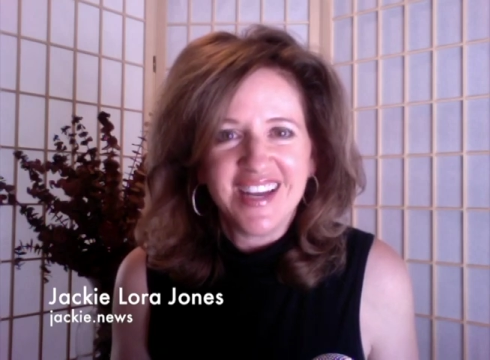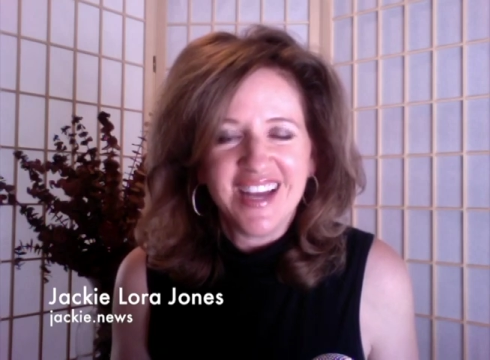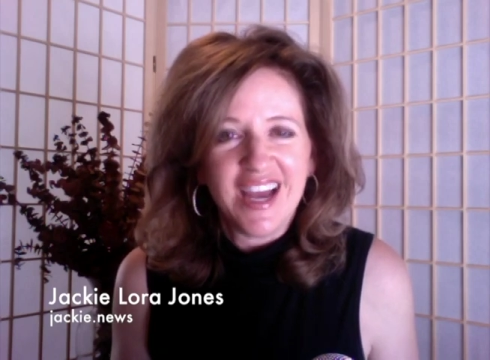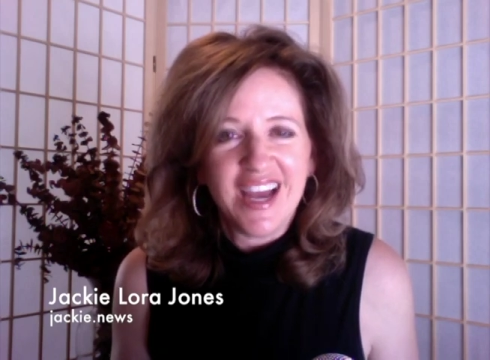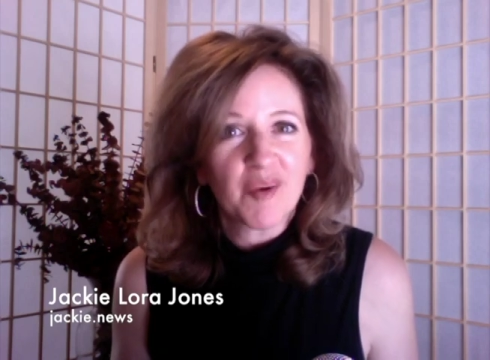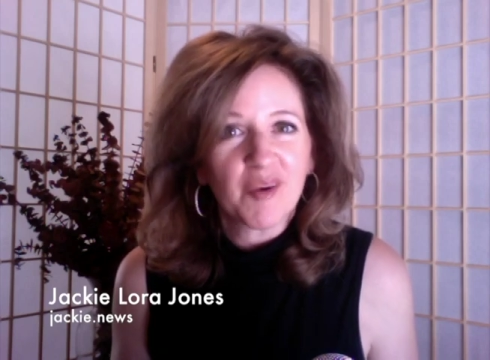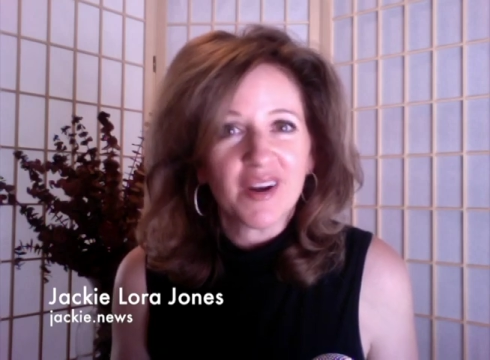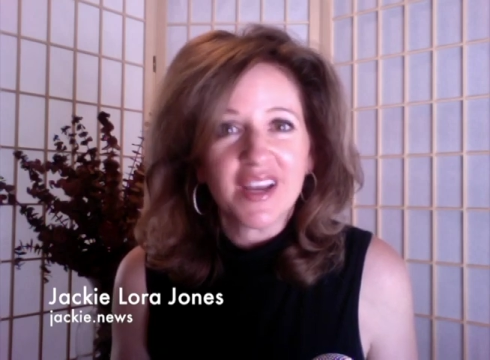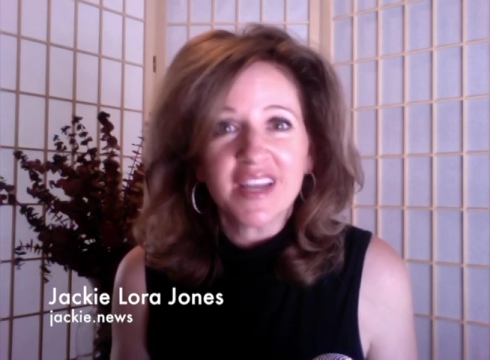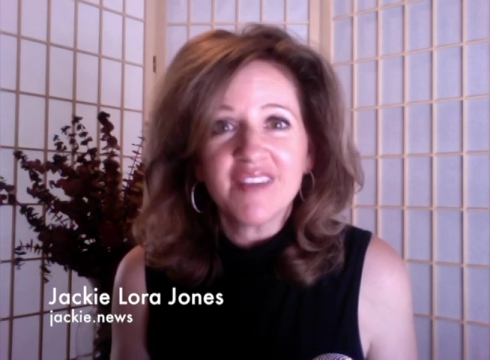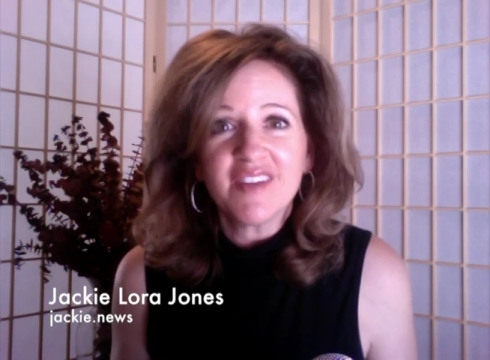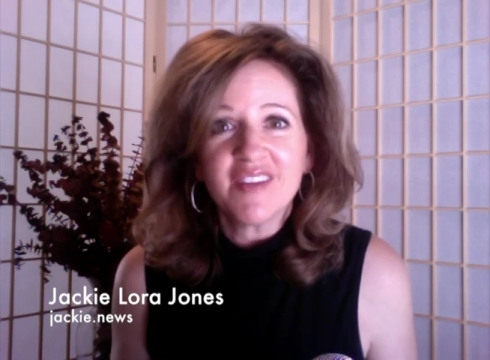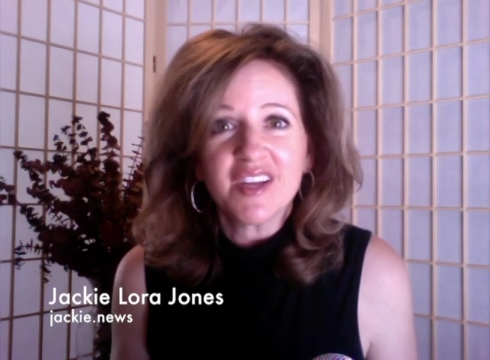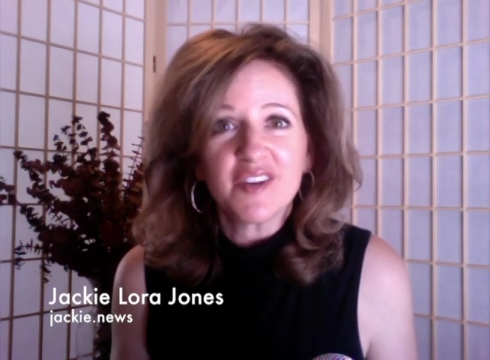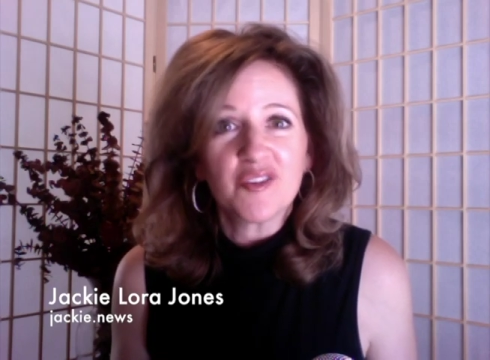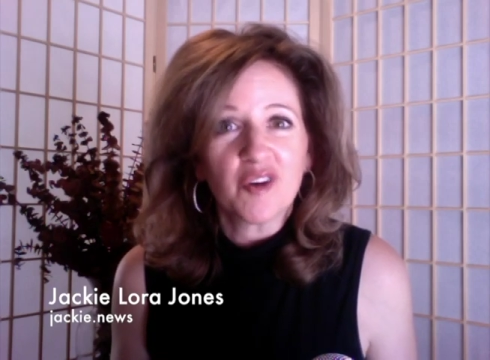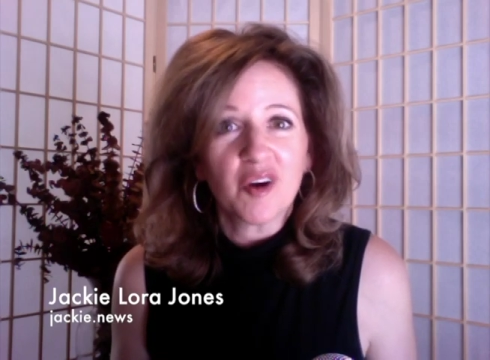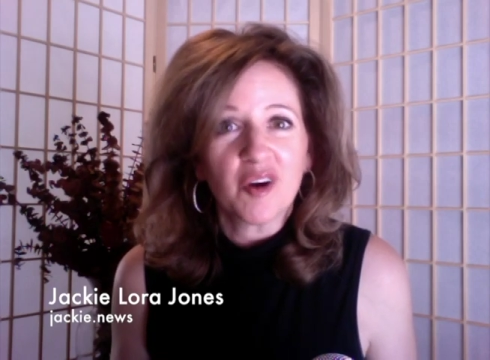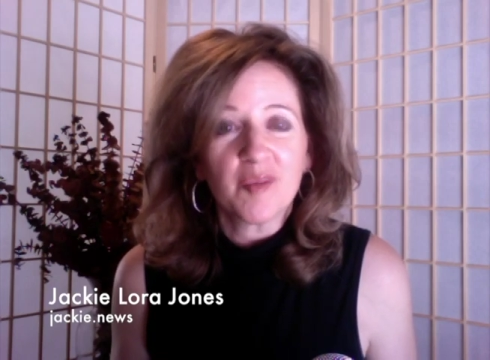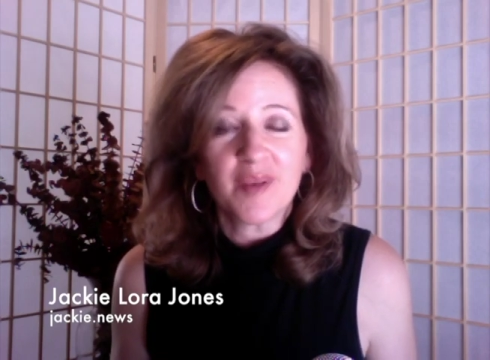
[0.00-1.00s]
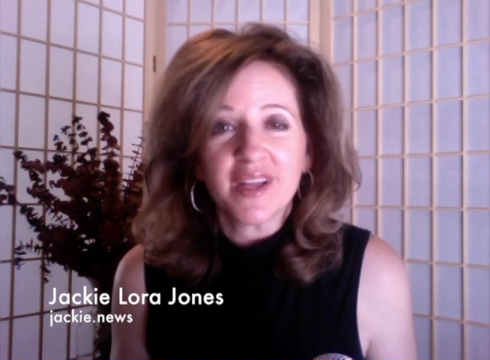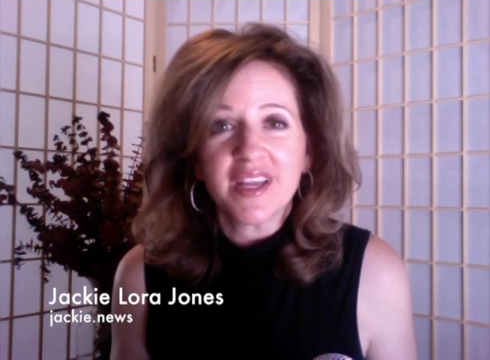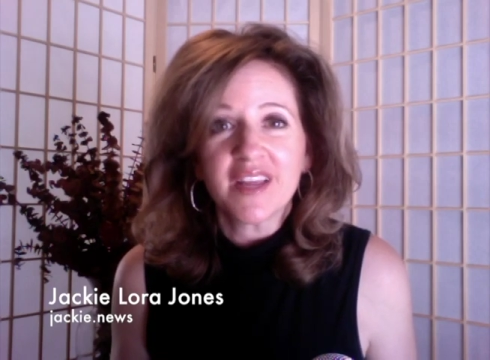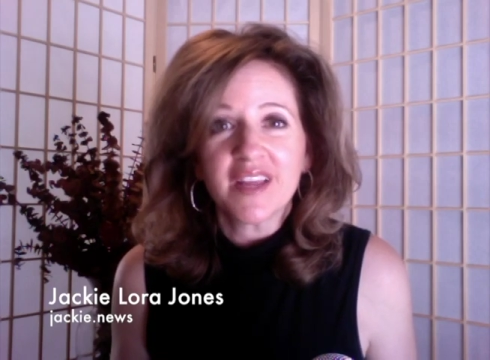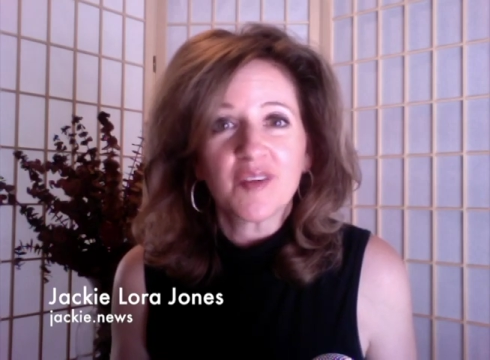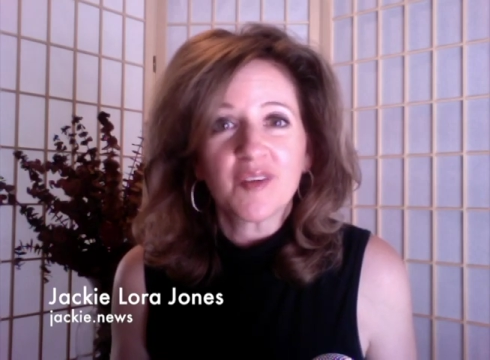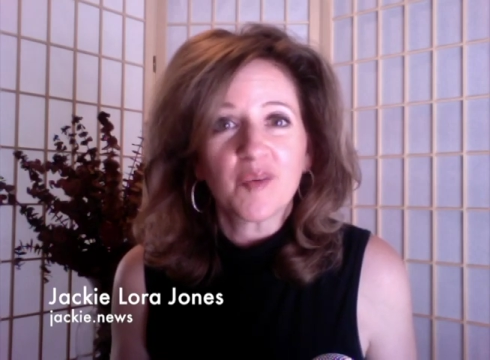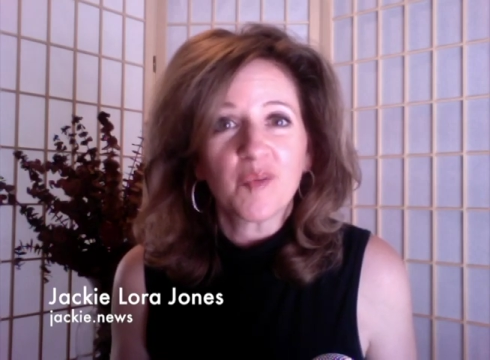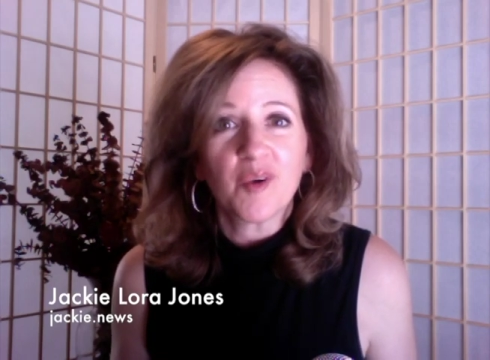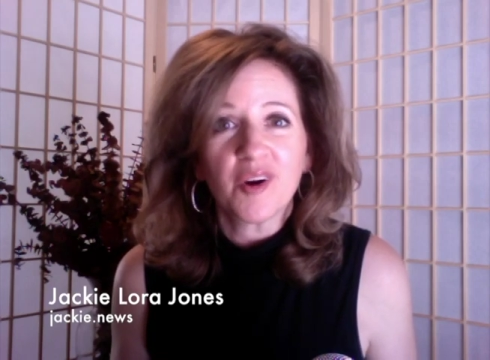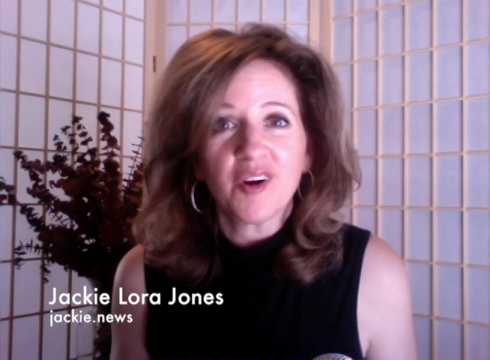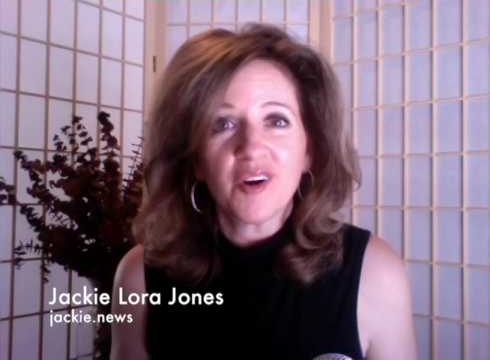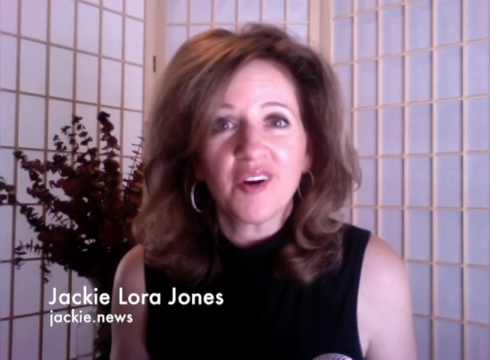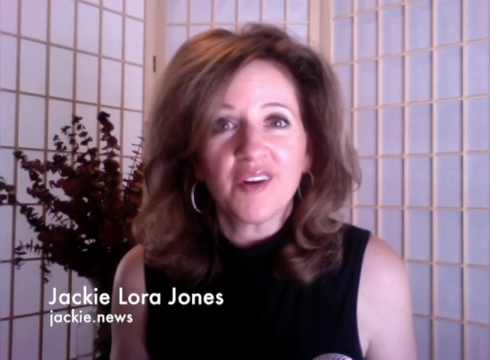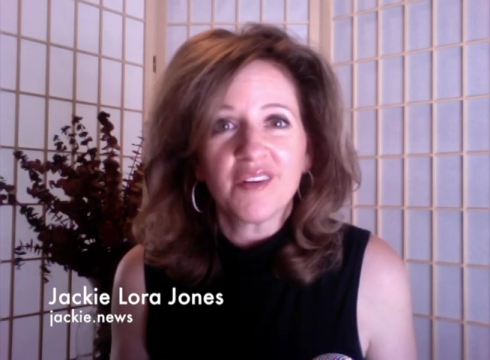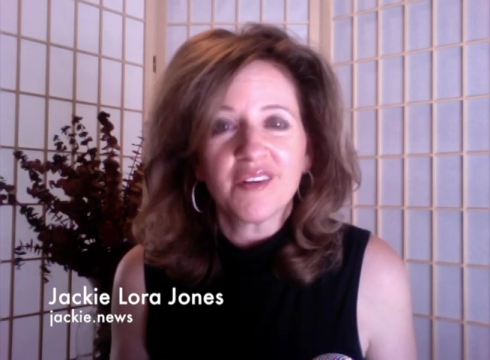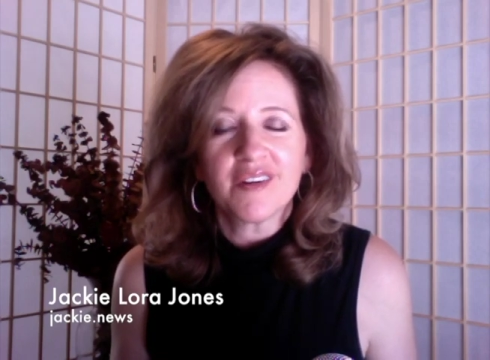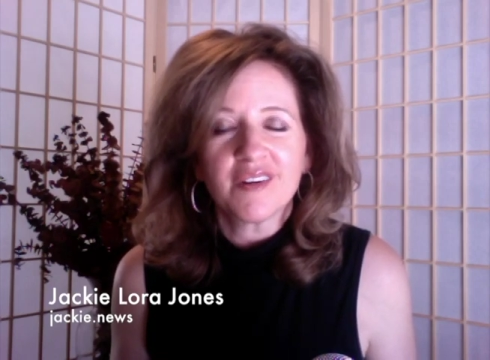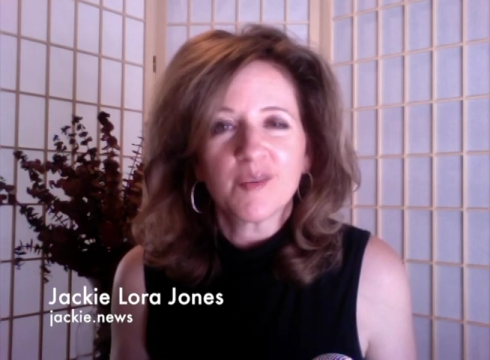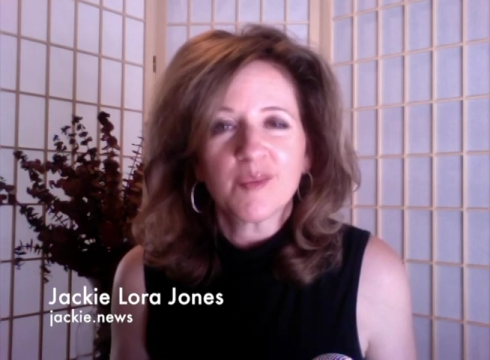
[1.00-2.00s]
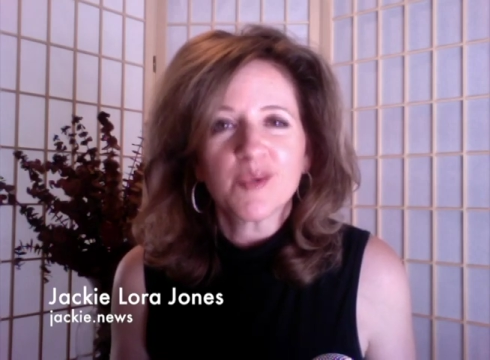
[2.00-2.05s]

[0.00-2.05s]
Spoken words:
And we're living normally in the world.